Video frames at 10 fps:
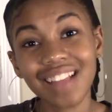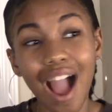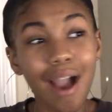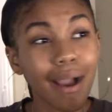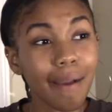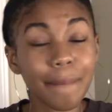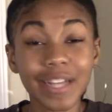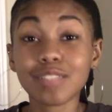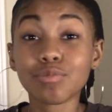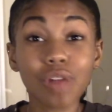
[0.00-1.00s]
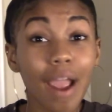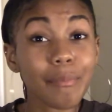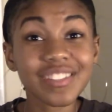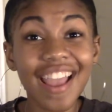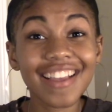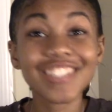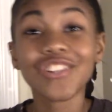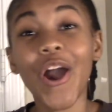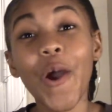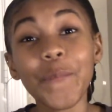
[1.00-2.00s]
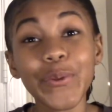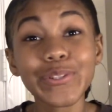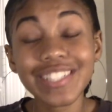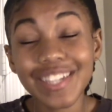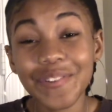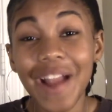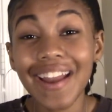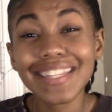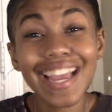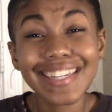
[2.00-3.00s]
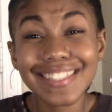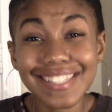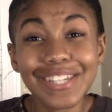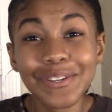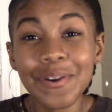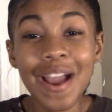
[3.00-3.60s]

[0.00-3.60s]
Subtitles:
My subscribers like it, so I hope you stick around and like it too.